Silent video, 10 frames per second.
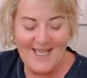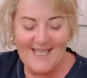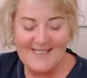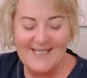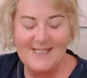
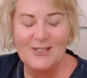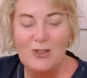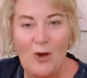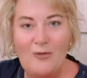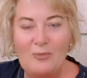It takes a
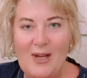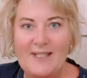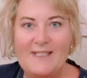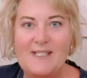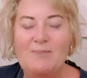lot of
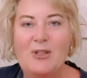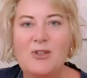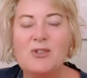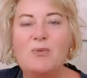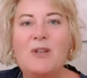practice
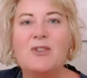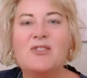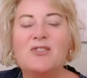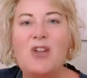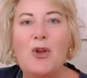because we are
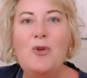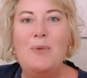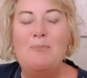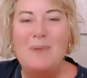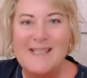so
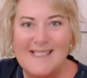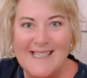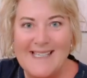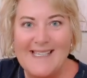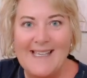
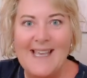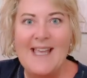busy